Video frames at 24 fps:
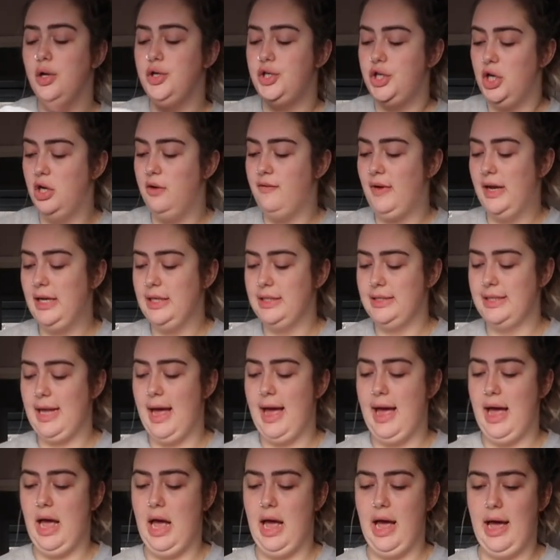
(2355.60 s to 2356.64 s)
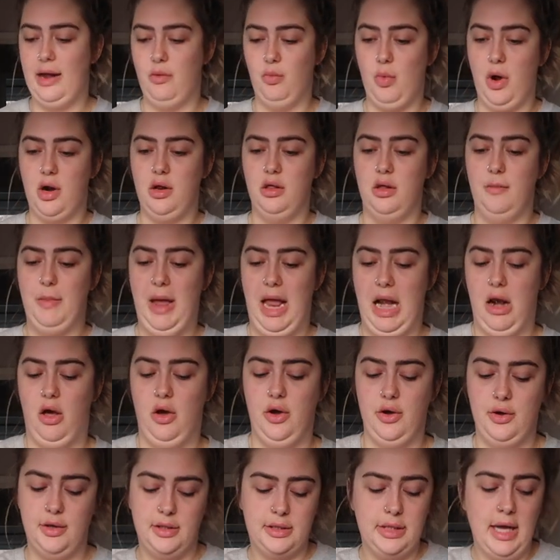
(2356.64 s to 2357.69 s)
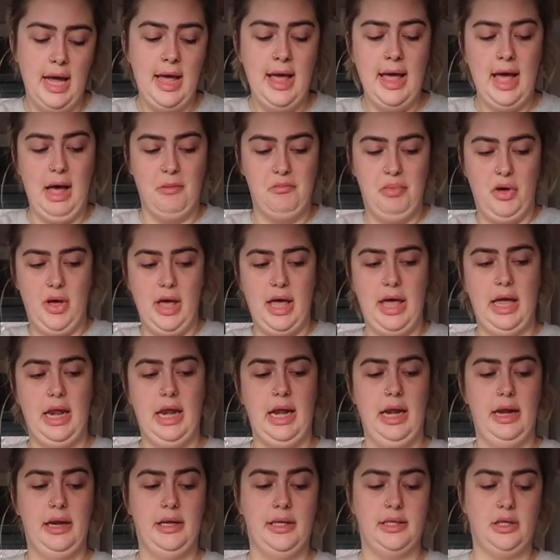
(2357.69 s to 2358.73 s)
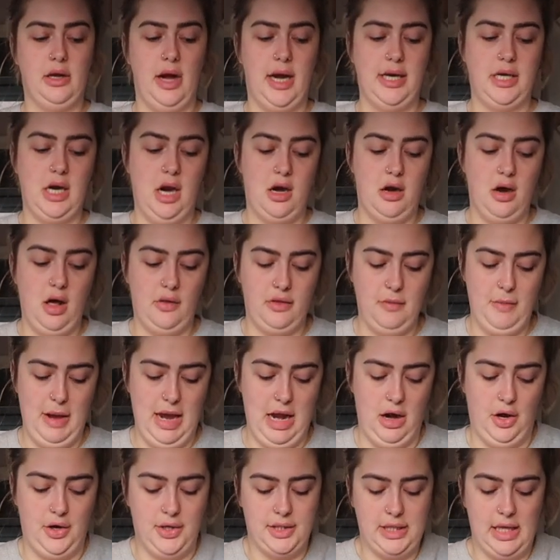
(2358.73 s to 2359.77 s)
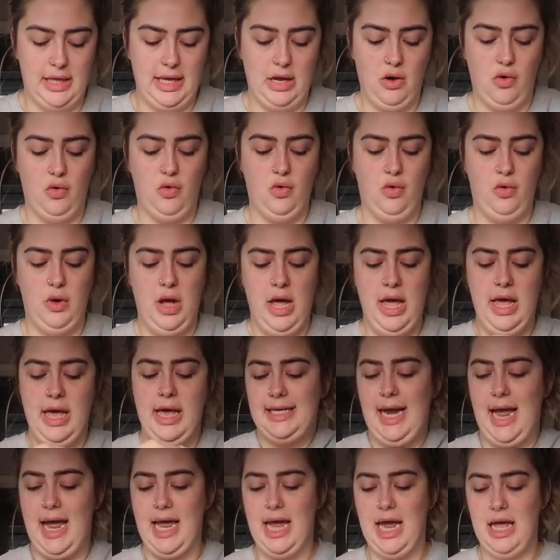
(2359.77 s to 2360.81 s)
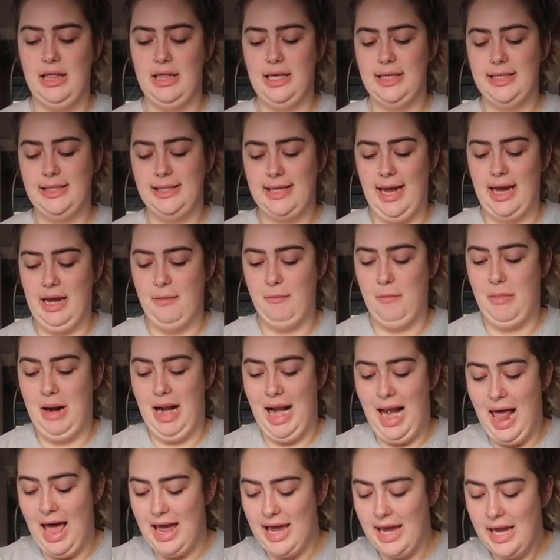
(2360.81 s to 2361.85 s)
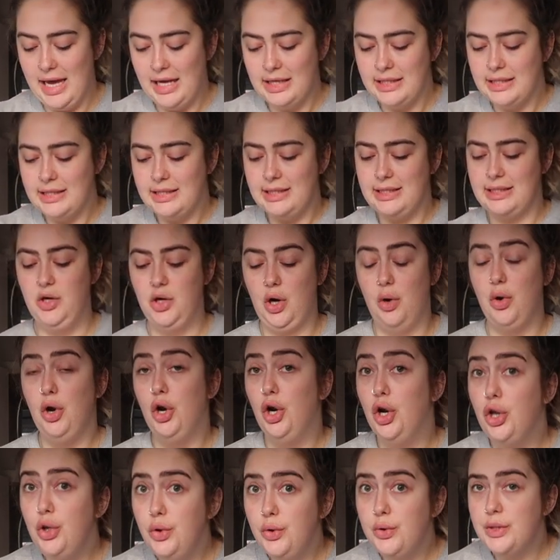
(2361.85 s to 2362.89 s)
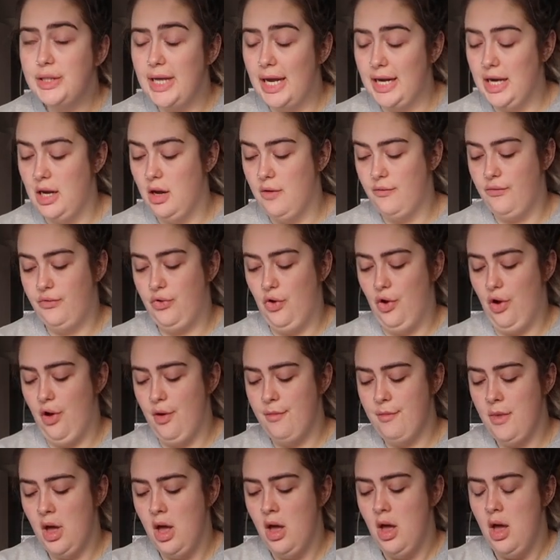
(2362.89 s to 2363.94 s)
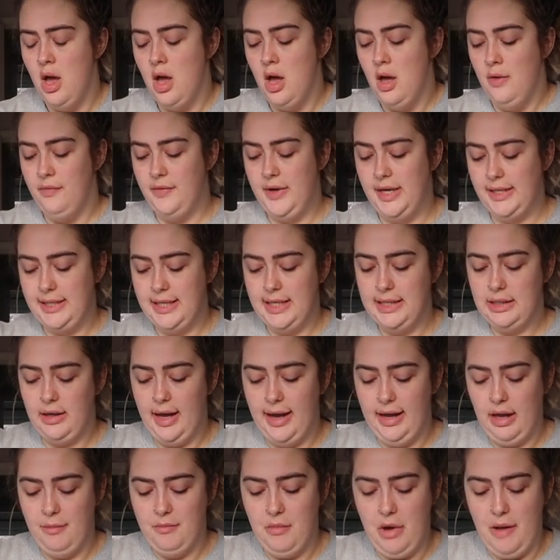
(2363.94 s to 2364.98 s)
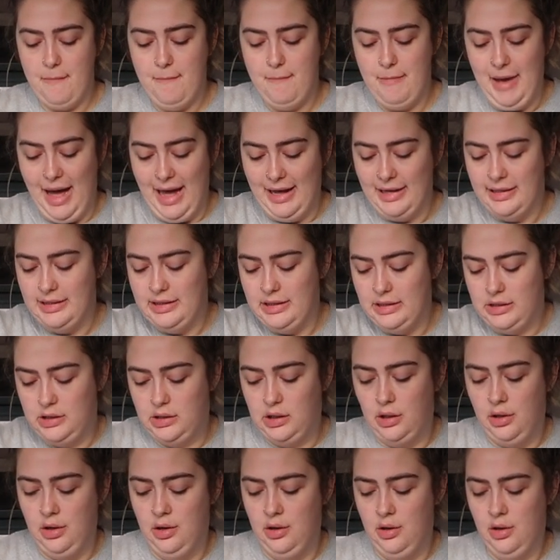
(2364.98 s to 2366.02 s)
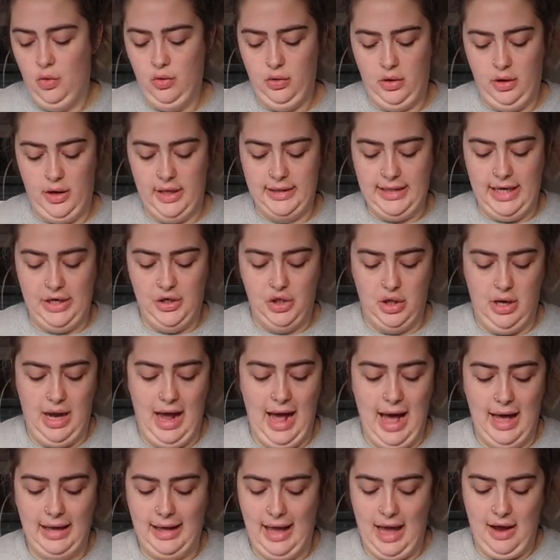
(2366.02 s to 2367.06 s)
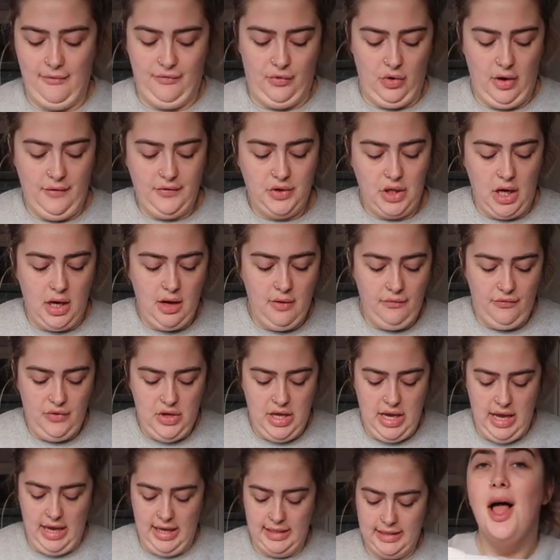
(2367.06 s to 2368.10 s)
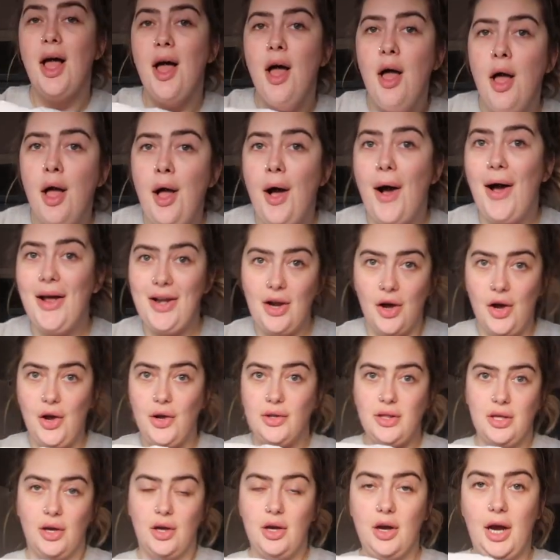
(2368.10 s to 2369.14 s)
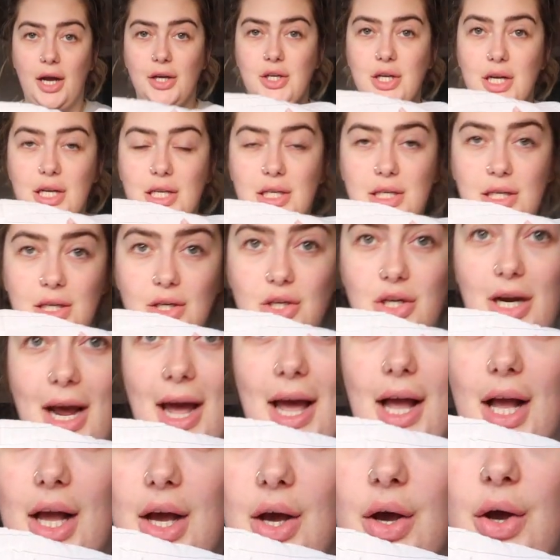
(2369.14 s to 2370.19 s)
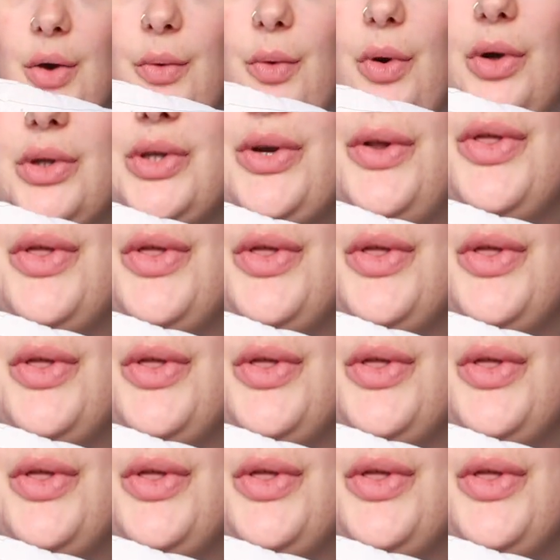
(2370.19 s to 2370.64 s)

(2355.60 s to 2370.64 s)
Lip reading: duvet set and one of the pillows and put it inside another pillow so they all stay in the same place and you don't lose any of them. This is like my best organization hack ever. I've done it for years. I know that I just check what's